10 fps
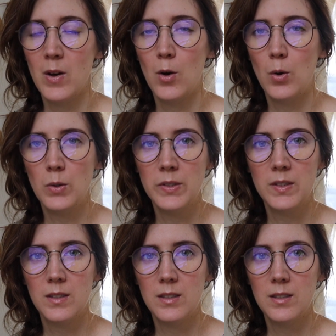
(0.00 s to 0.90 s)

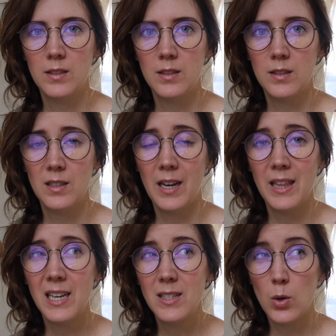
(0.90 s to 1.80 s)
Holst, I
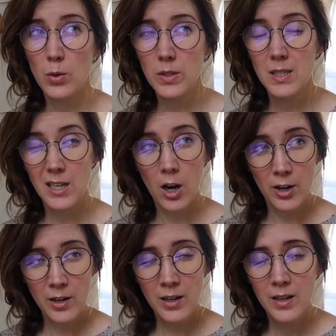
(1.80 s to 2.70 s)
think it's Holst
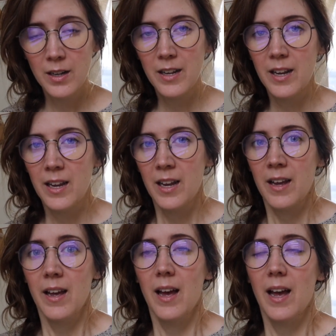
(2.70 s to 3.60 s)
Garn,
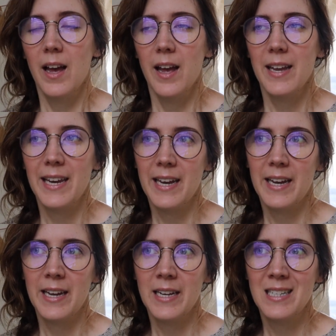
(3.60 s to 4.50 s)

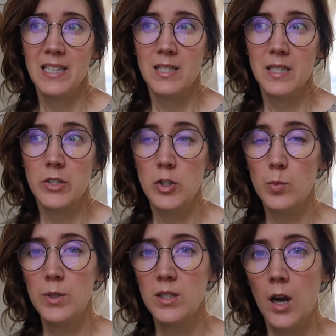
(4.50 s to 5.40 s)
and it's their
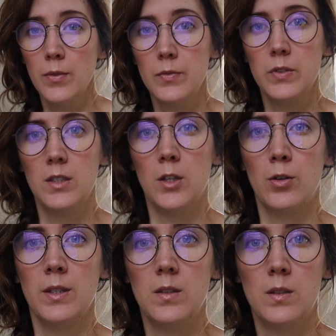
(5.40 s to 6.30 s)
super soft,
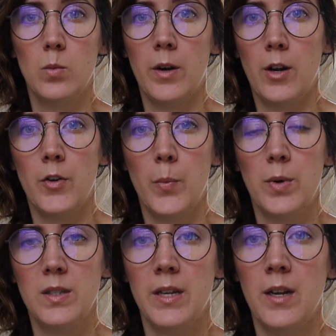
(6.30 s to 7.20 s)
so it's
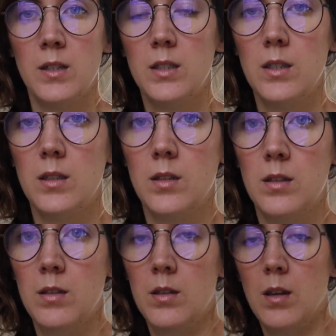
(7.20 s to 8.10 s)
100%
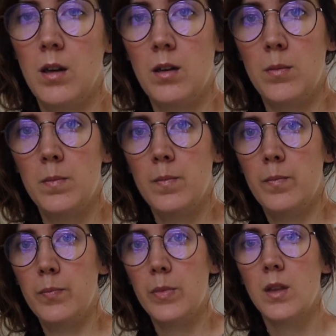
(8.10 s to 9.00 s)

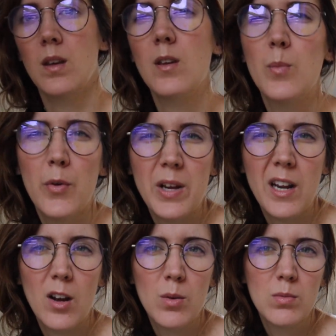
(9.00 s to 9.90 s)
I think a
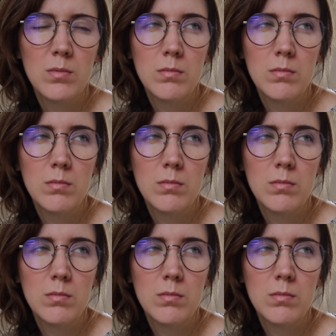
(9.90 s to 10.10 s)
merino.